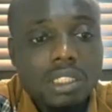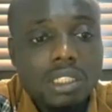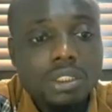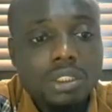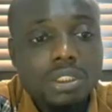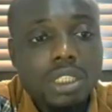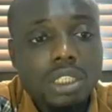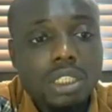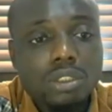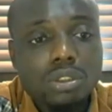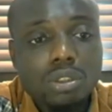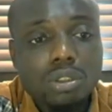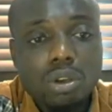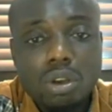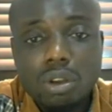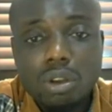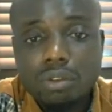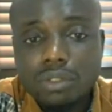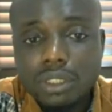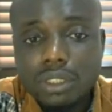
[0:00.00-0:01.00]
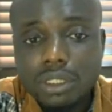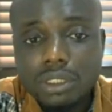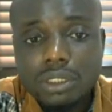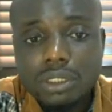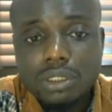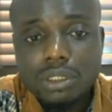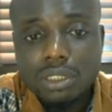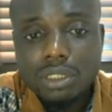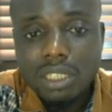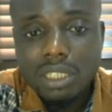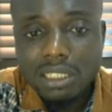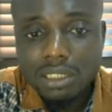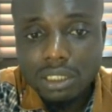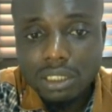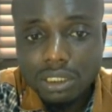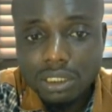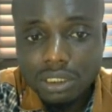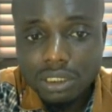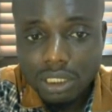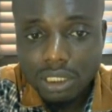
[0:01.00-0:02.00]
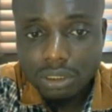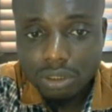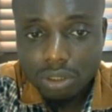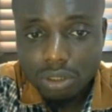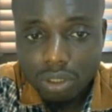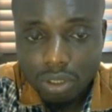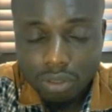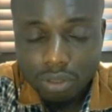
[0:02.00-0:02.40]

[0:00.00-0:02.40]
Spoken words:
check through all of this. The next day you check through all of